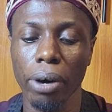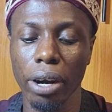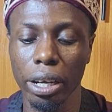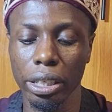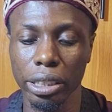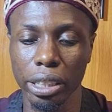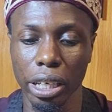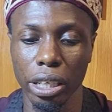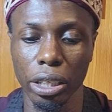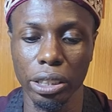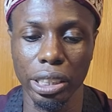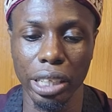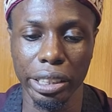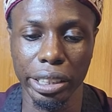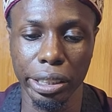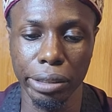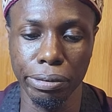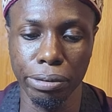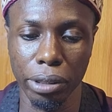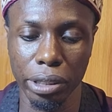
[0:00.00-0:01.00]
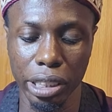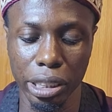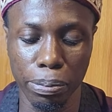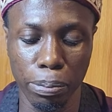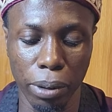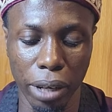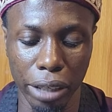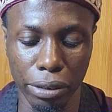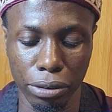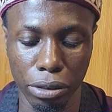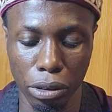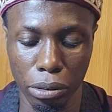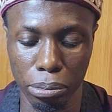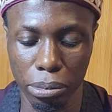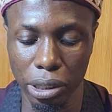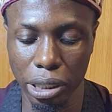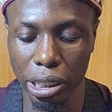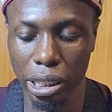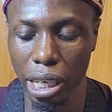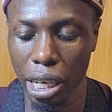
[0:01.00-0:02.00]
browser and you're searching for this
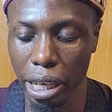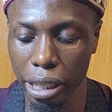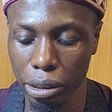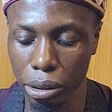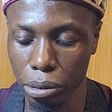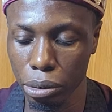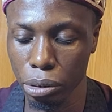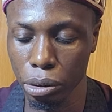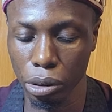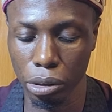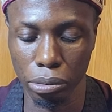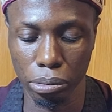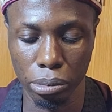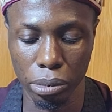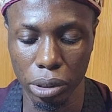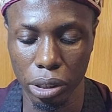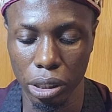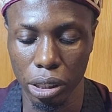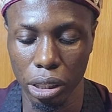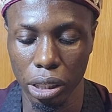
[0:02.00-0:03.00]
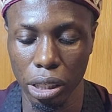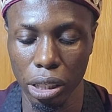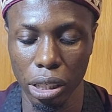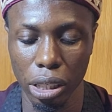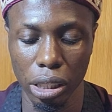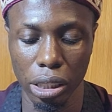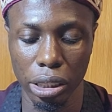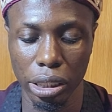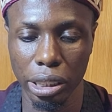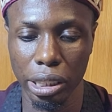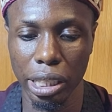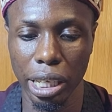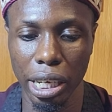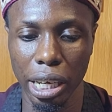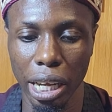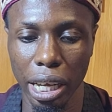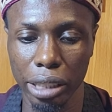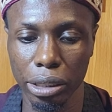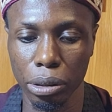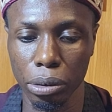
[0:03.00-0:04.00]
platform, Selar.com.
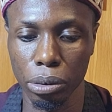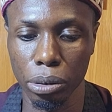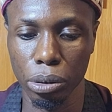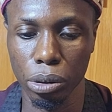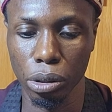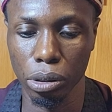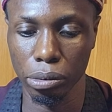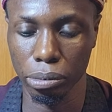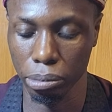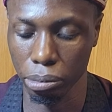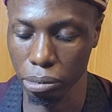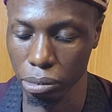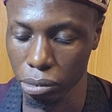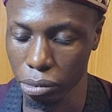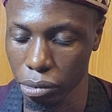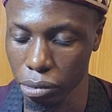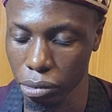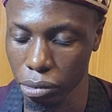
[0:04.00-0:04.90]
Selar.com.